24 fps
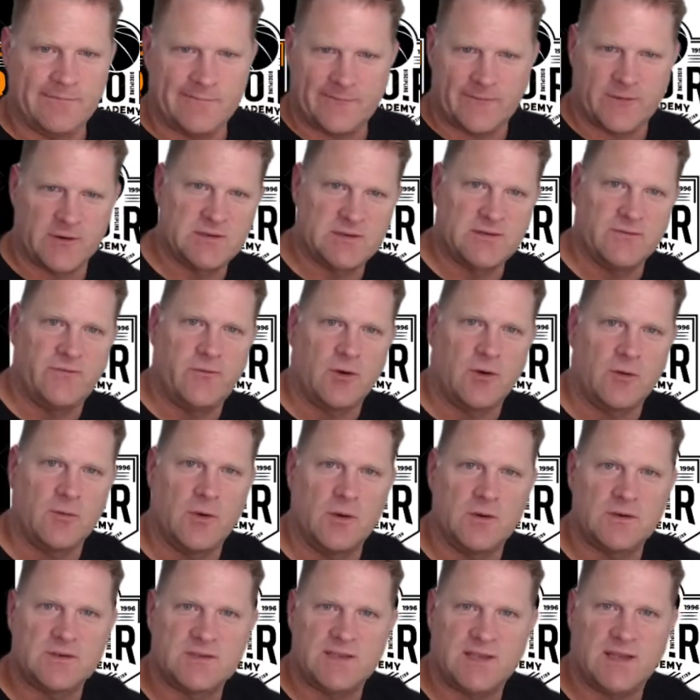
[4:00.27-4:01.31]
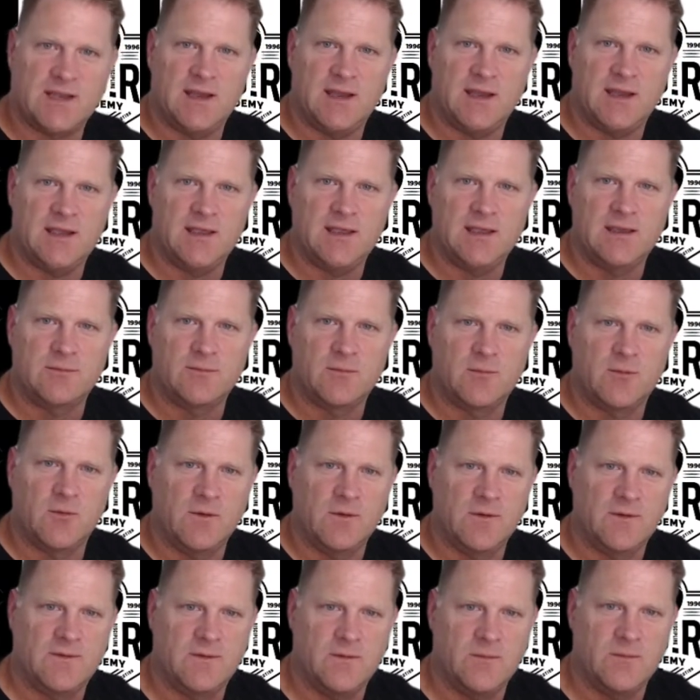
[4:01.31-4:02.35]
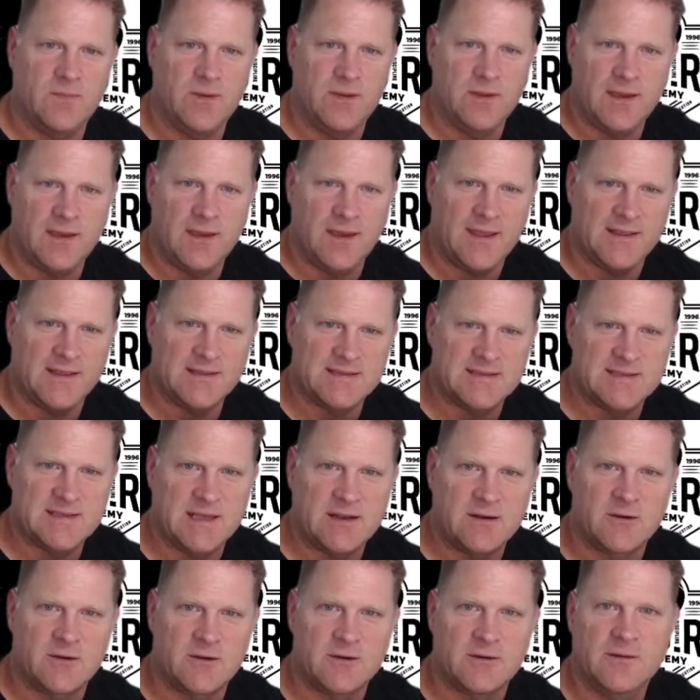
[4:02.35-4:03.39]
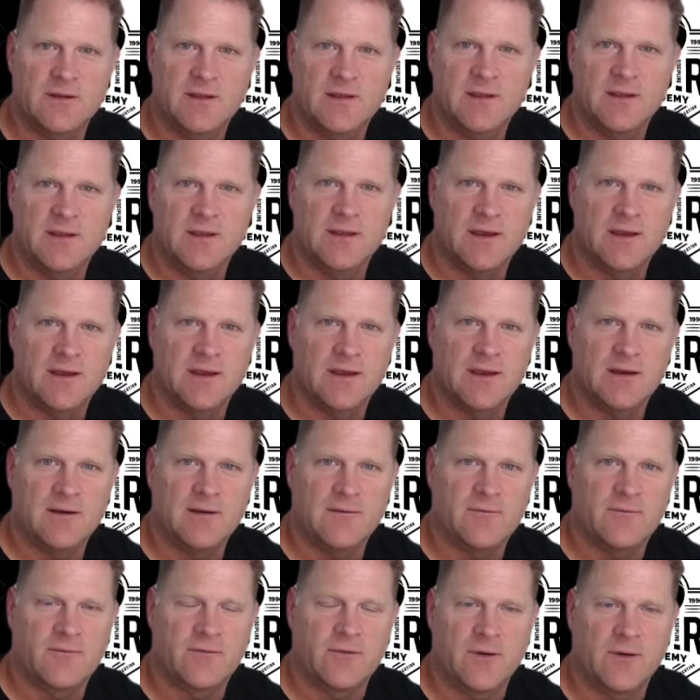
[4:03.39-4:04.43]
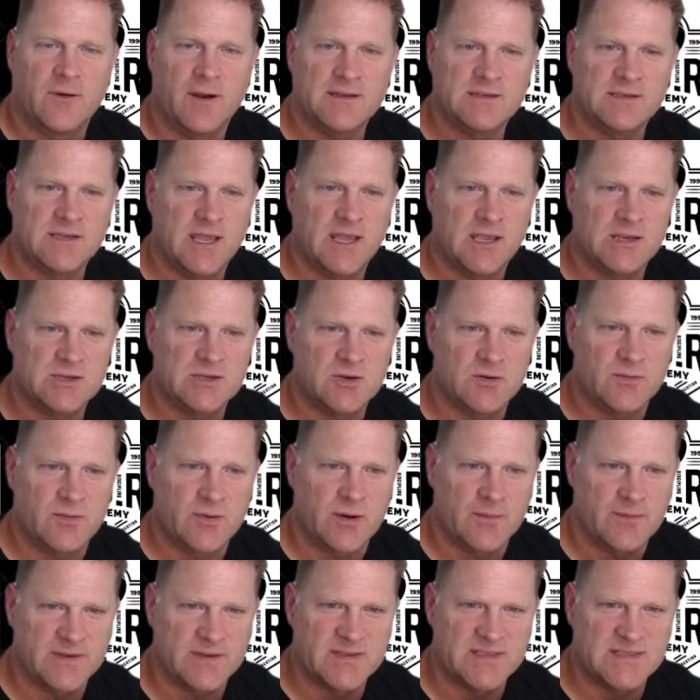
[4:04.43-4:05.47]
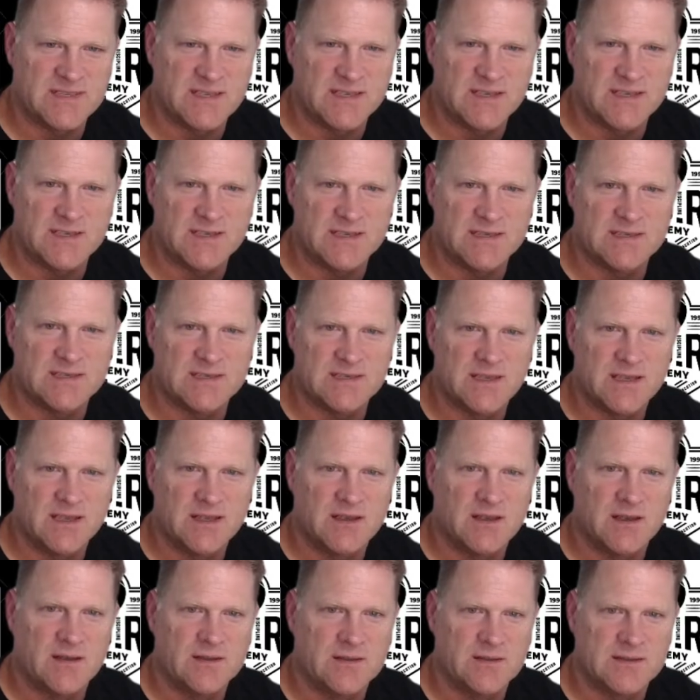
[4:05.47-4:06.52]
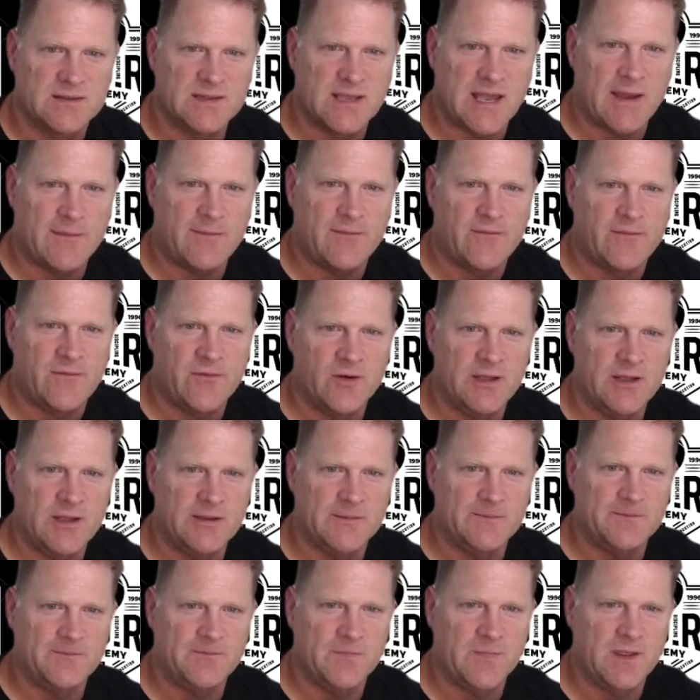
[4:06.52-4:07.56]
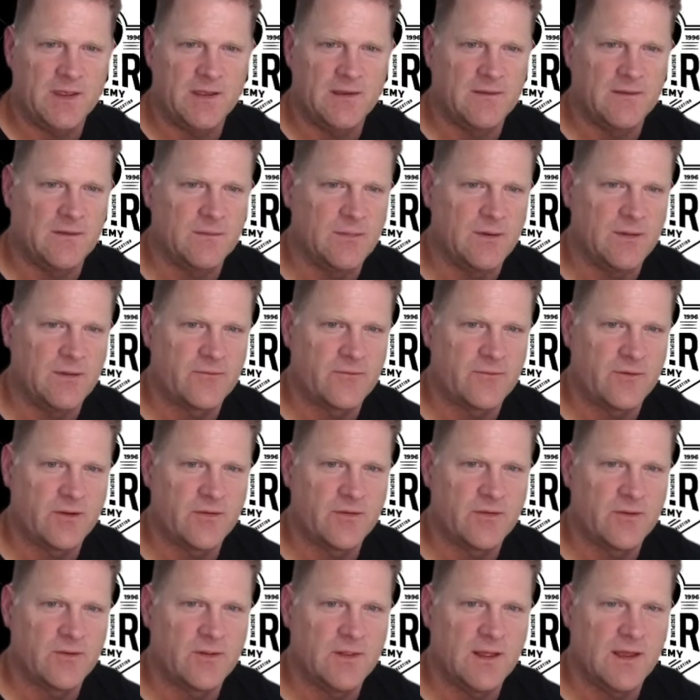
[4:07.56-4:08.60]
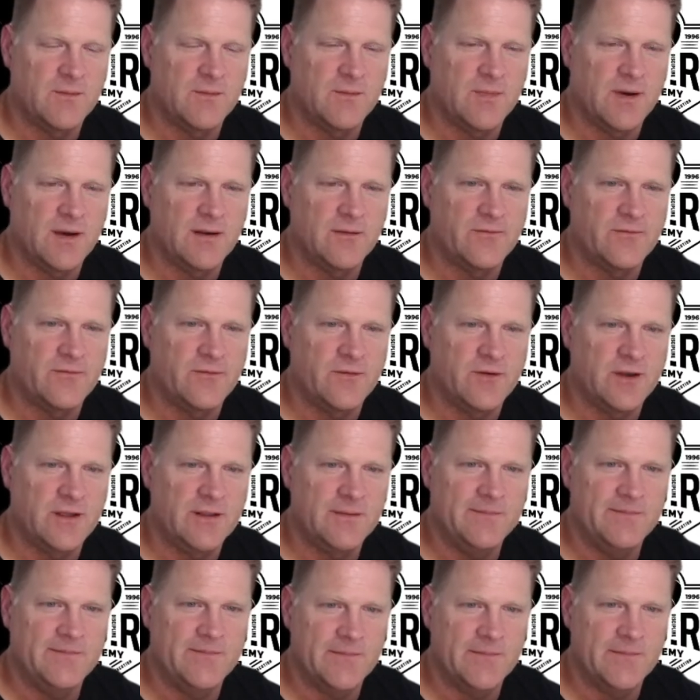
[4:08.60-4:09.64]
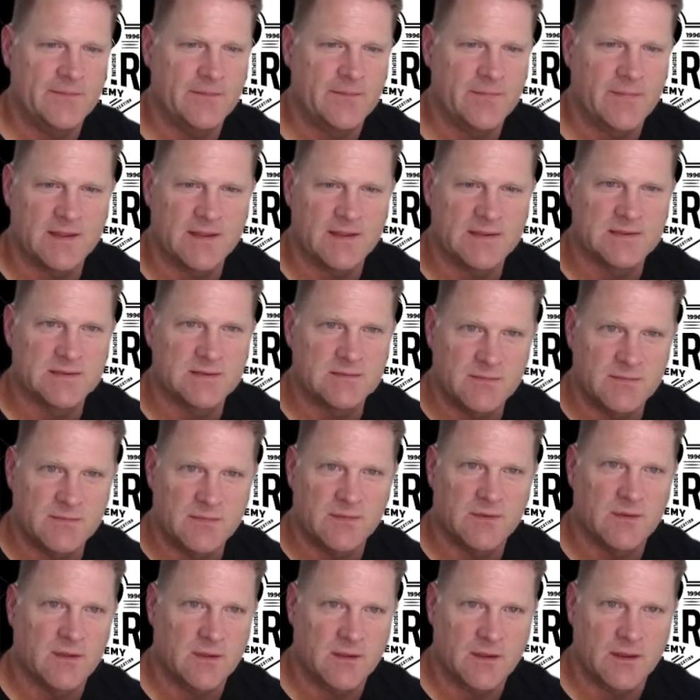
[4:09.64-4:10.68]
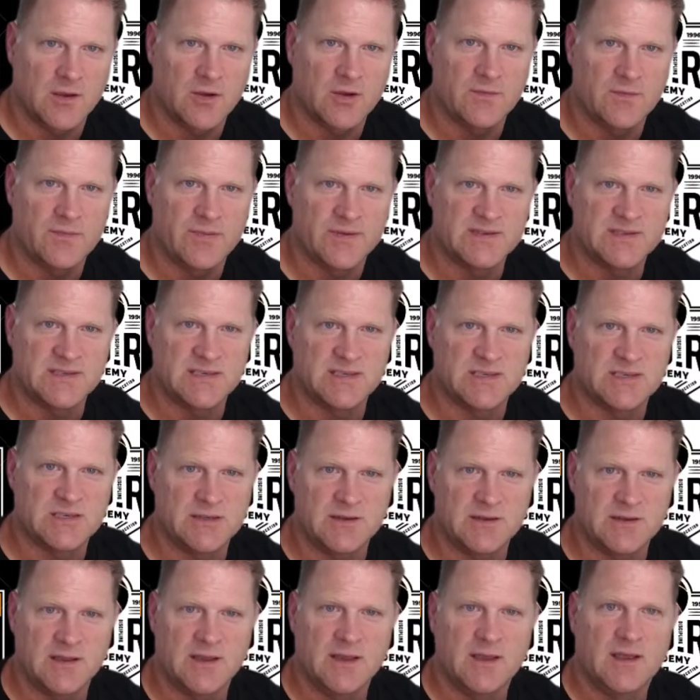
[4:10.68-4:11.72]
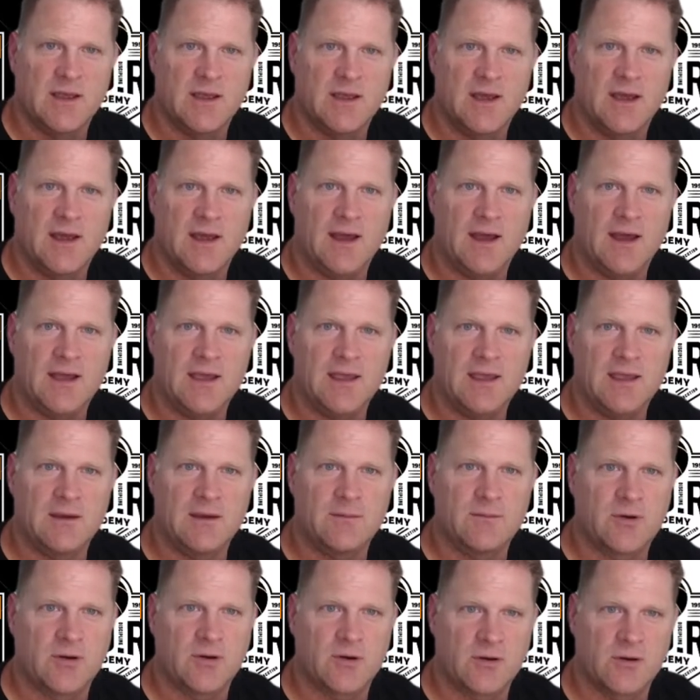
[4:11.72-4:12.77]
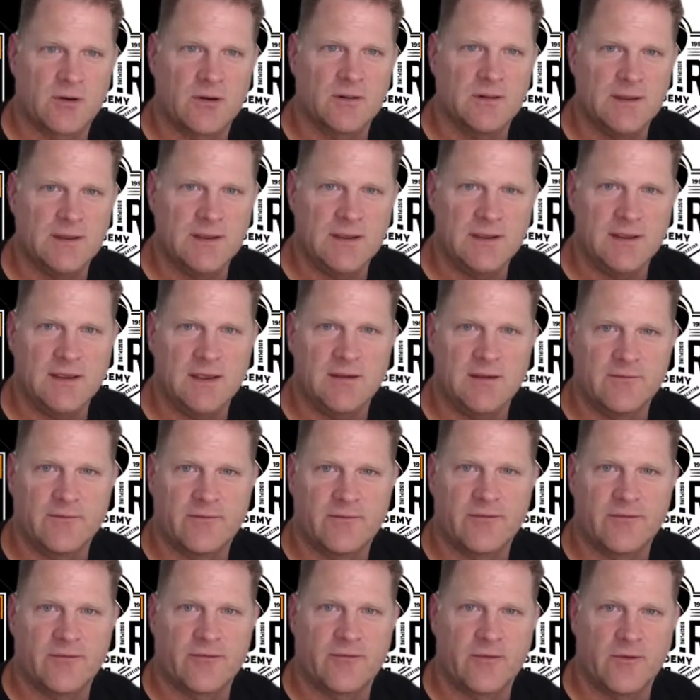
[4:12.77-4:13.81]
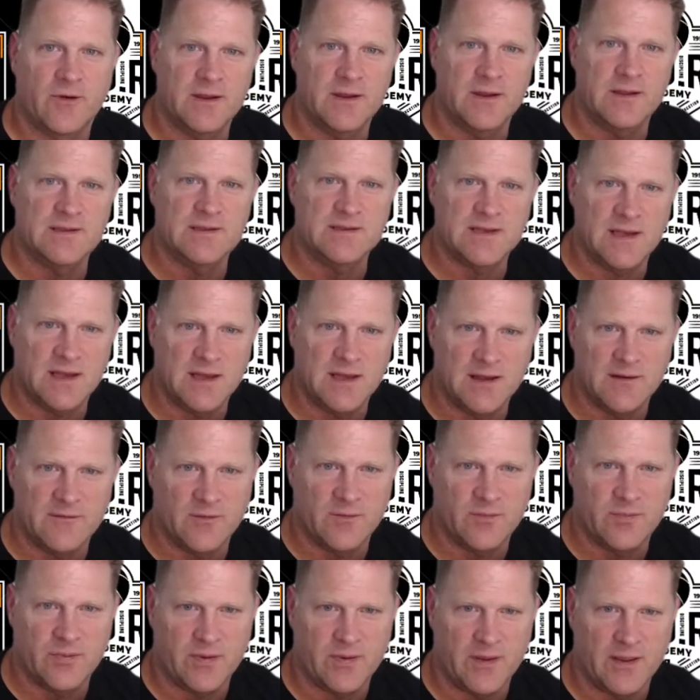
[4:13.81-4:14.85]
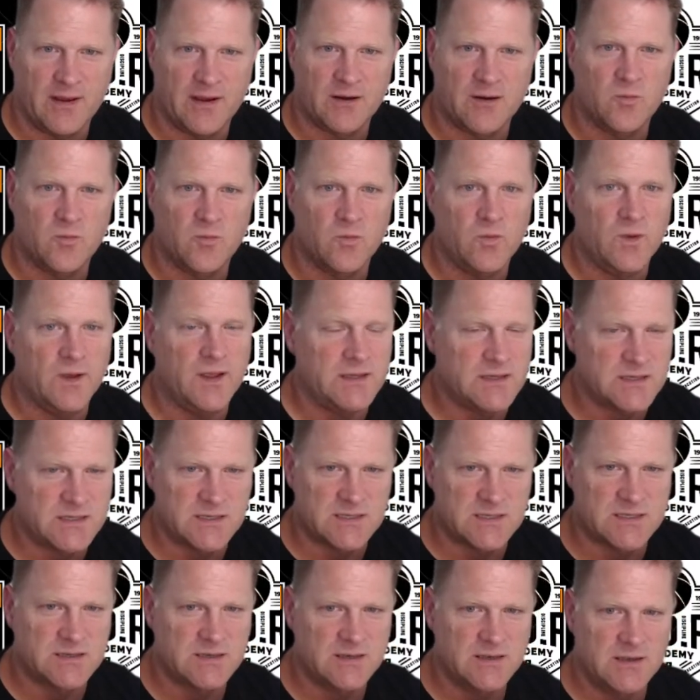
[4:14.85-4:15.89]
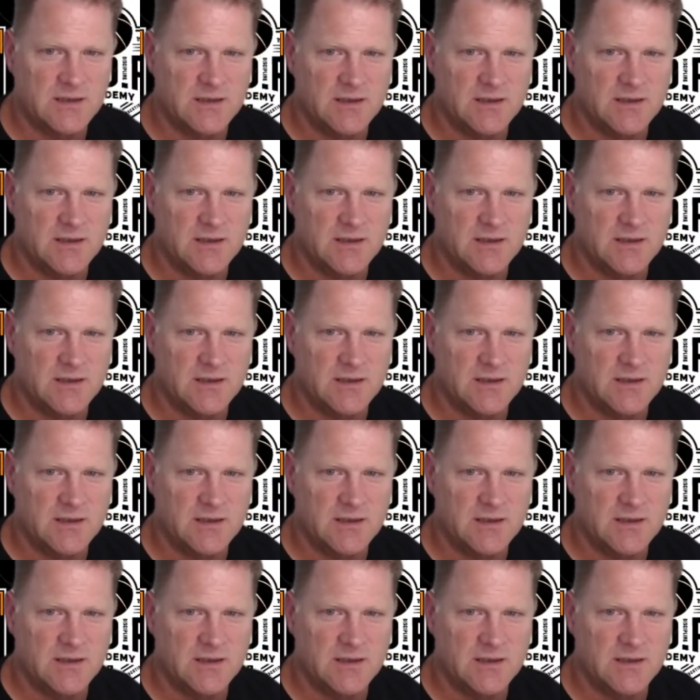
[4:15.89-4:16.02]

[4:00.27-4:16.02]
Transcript: First and foremost, I am going to be at center for educational purposes. Top foot is above the free throw line, bottom foot. That's a good position. I am currently in front of a player, which